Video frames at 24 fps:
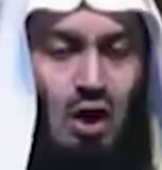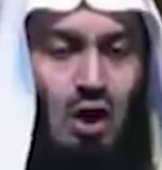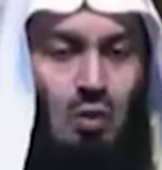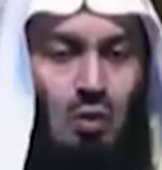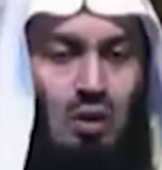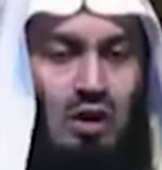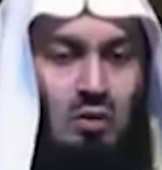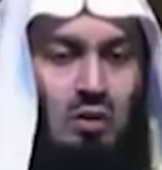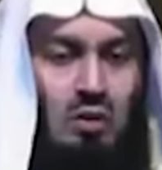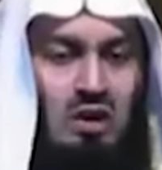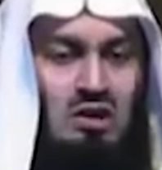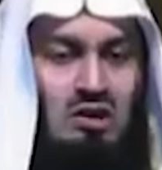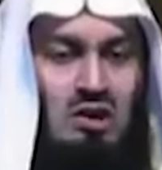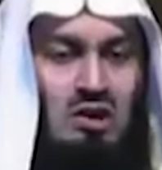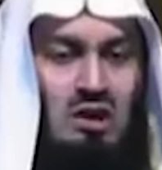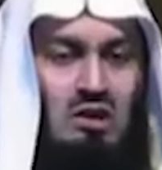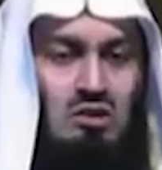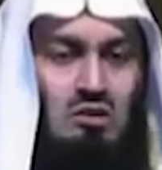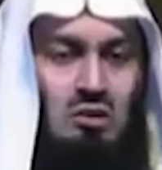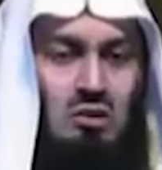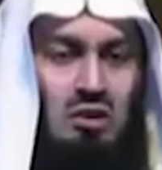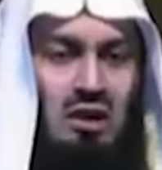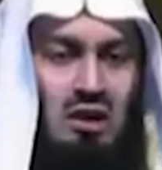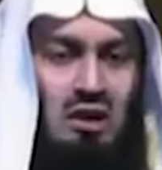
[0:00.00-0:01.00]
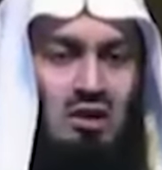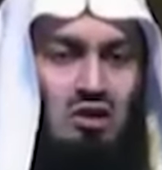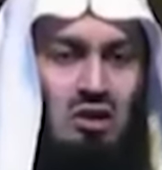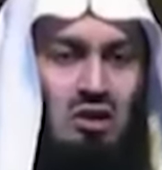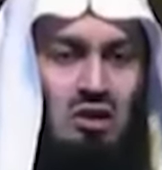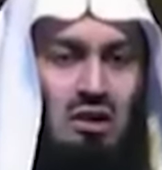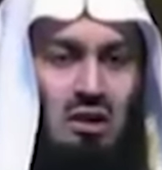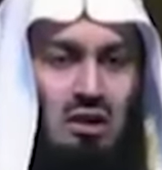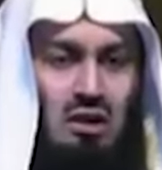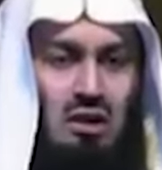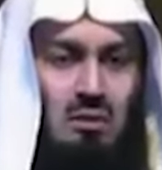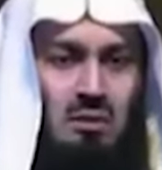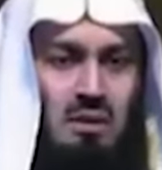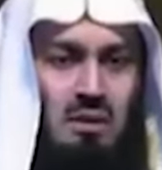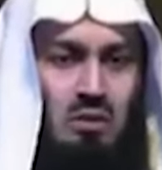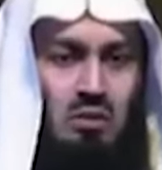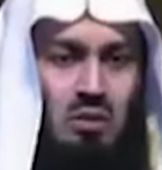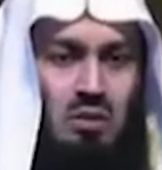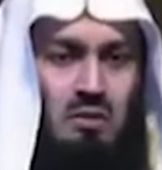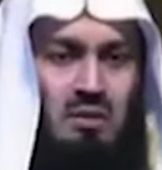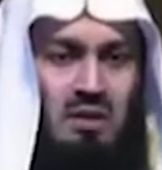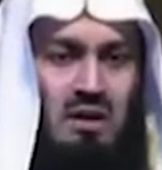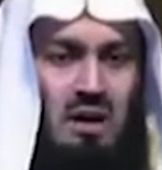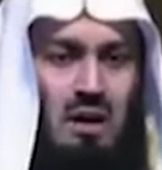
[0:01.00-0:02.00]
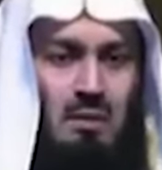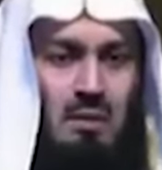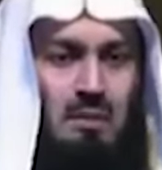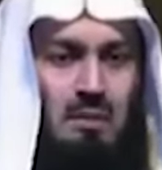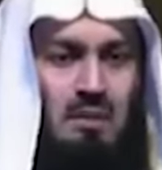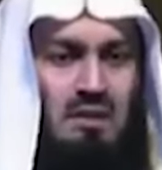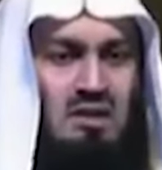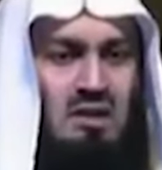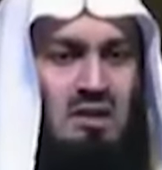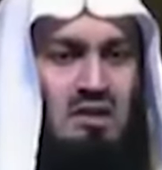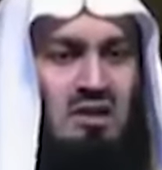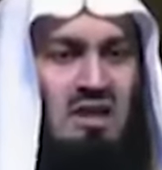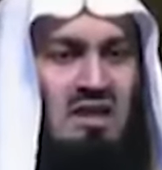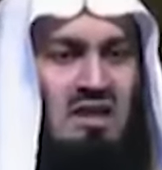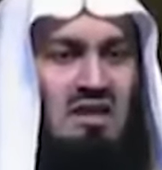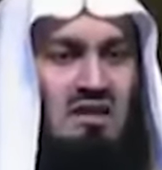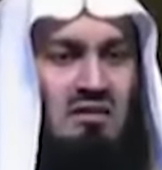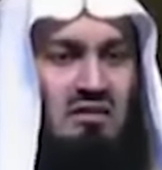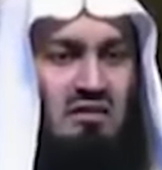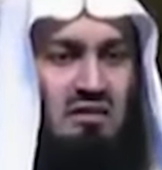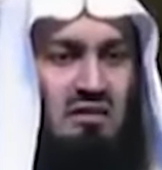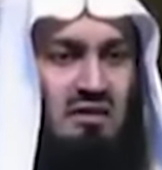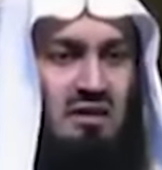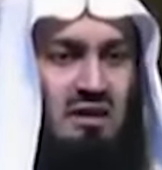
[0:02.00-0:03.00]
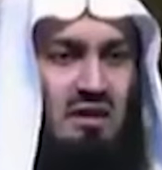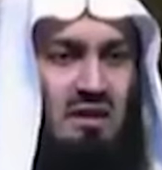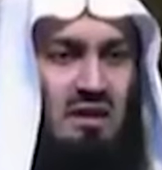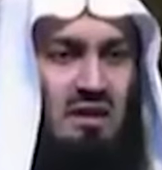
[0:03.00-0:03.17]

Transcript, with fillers: when we turn to religion a little bit, we become a bit aggressive.